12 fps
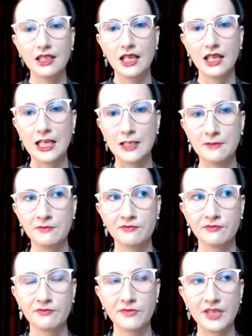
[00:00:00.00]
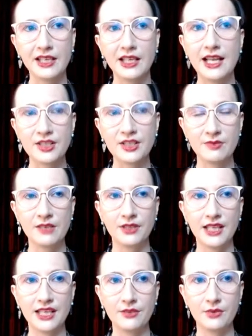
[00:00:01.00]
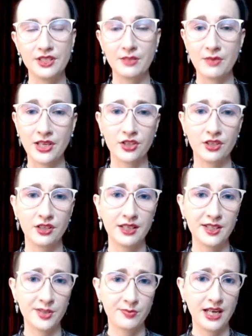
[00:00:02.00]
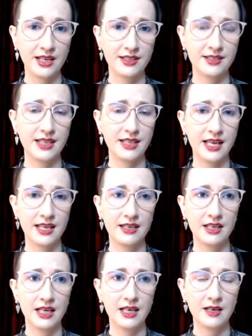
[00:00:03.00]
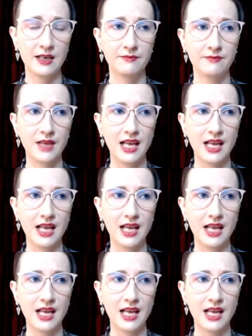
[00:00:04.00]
Um, it allows me to play with dimension and space and, um,